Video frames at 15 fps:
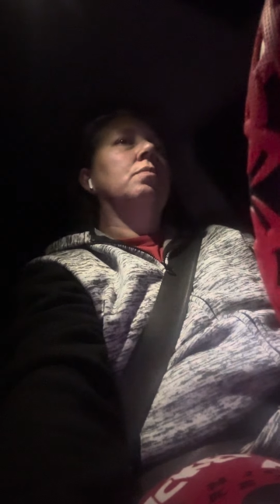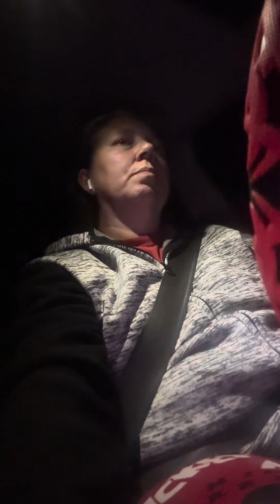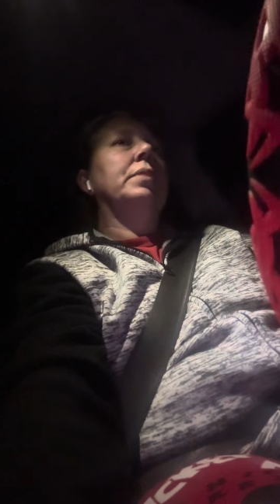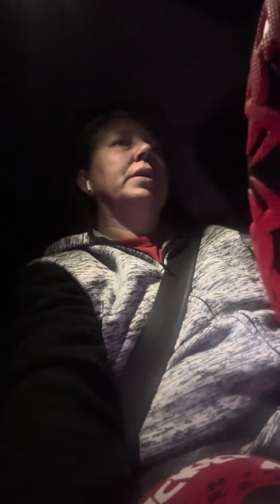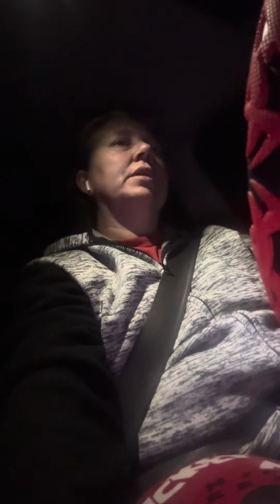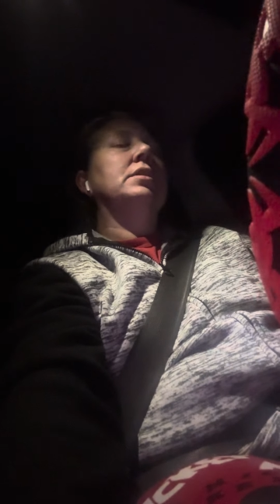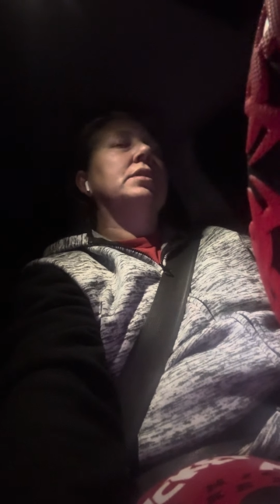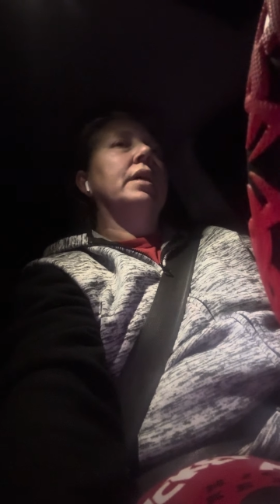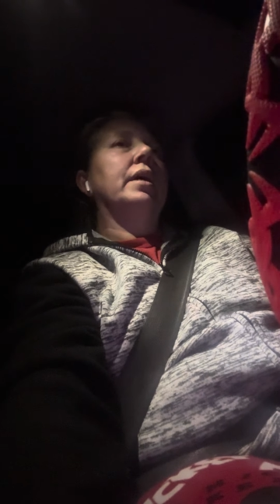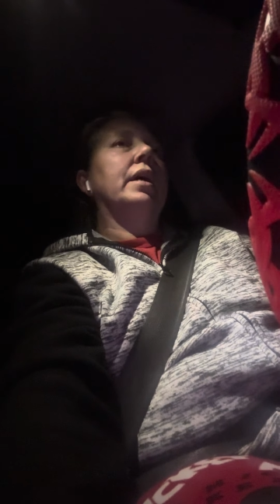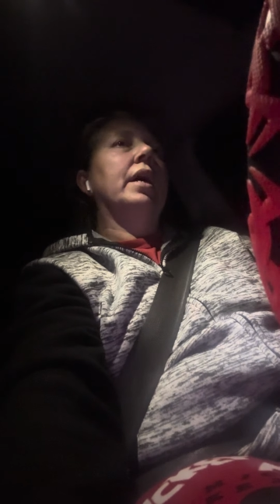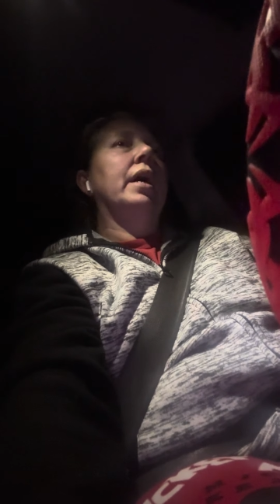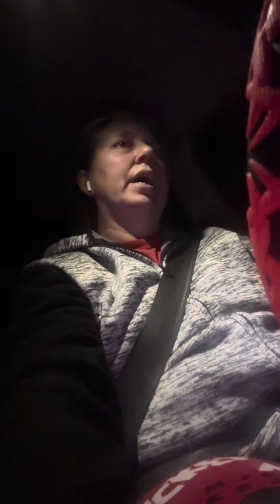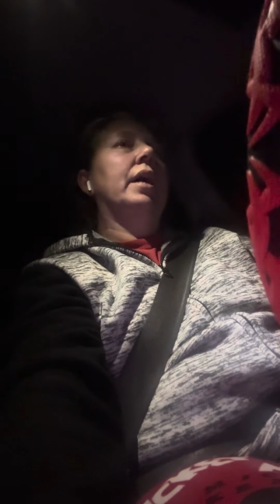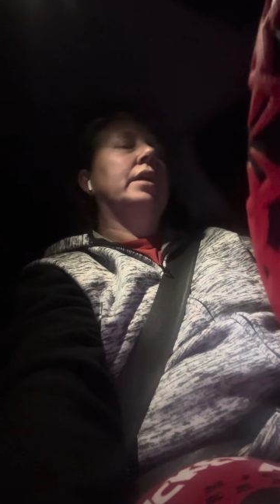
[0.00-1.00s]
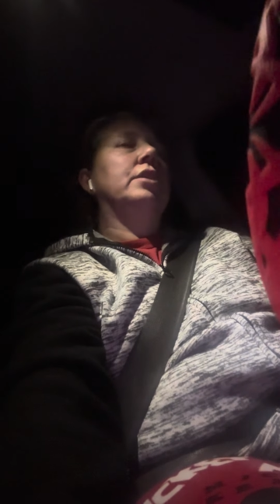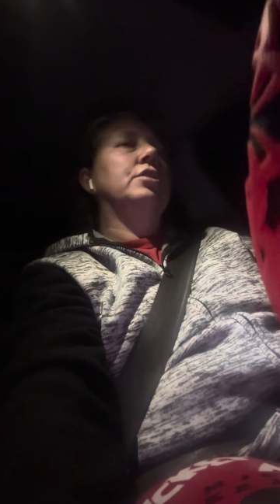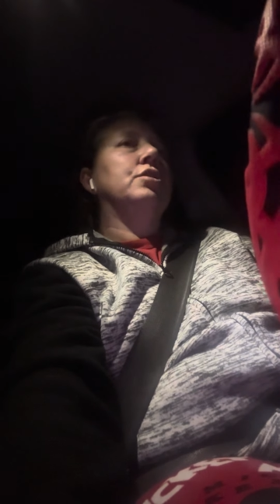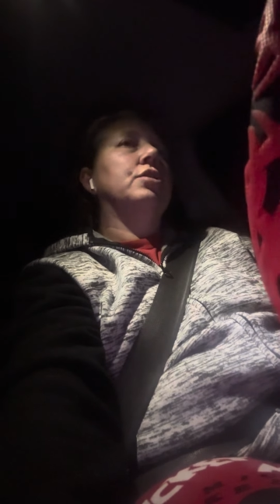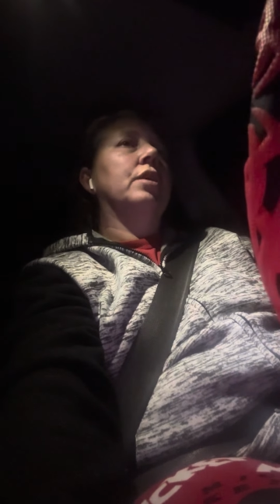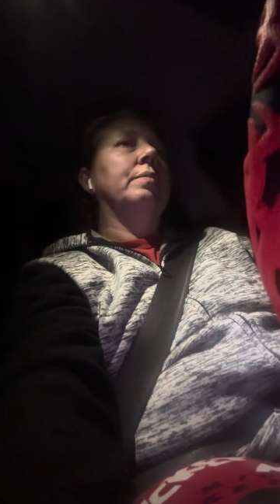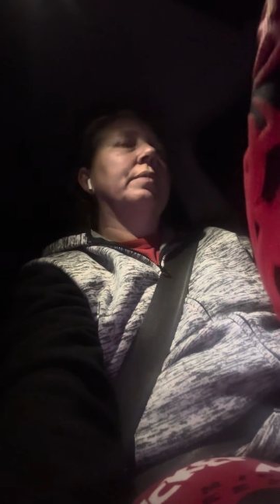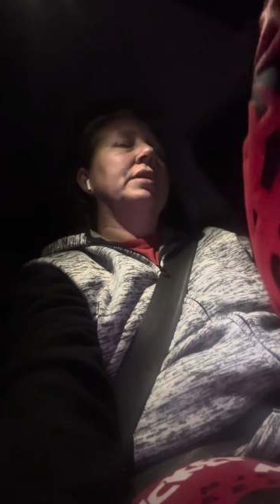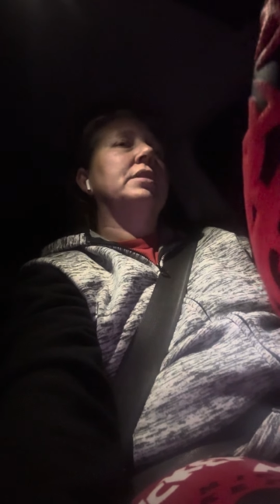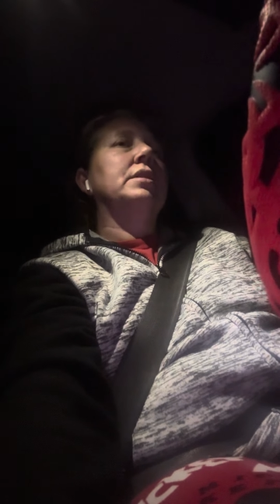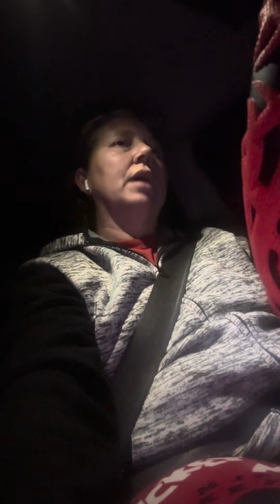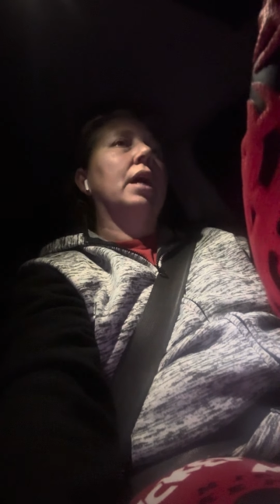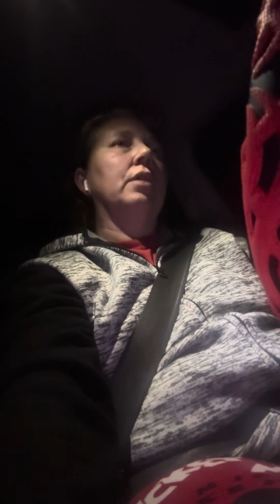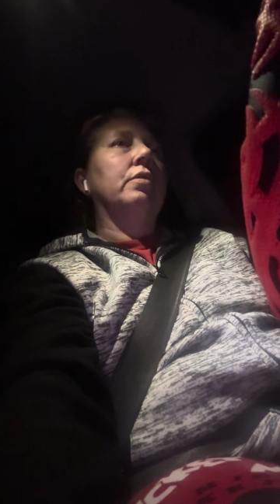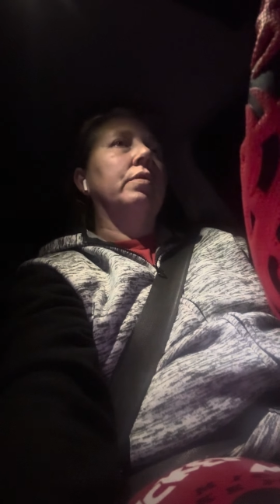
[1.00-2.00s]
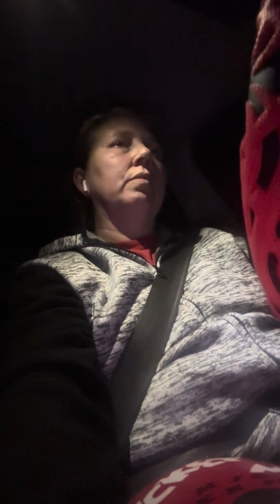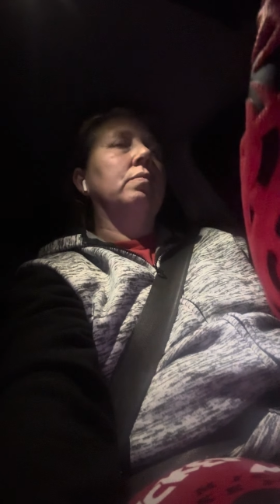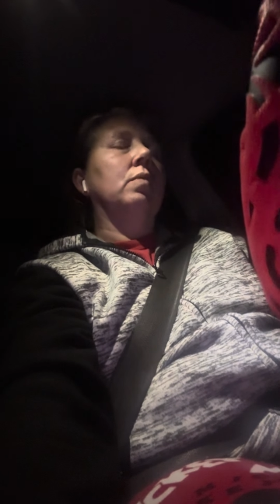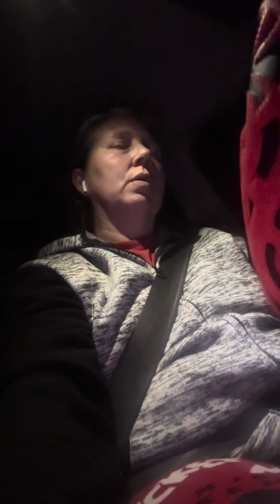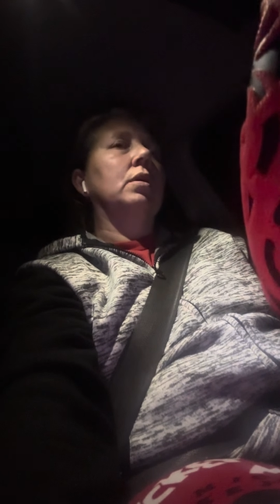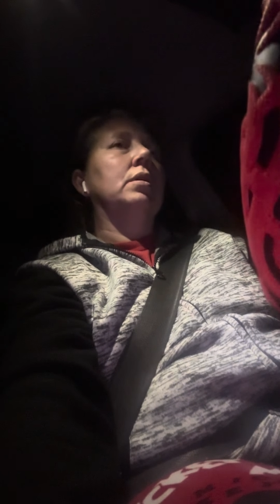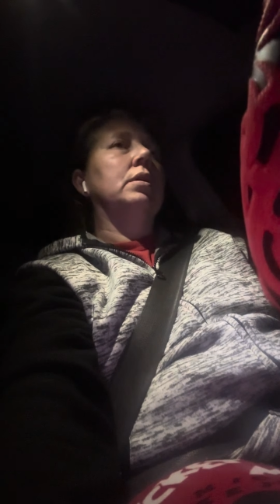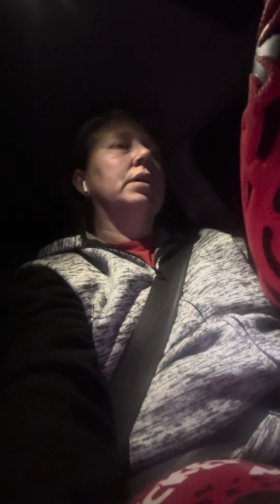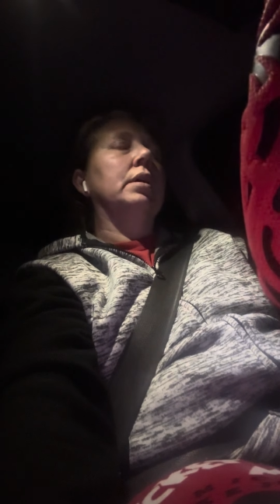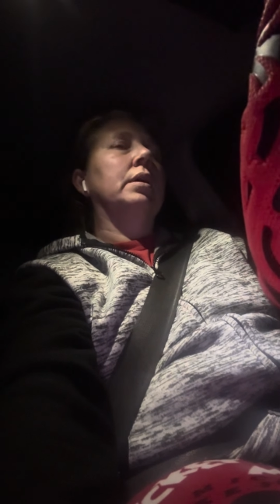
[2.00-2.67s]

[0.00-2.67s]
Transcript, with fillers: me and was like, "Hey, I need you to come get Skylar at work.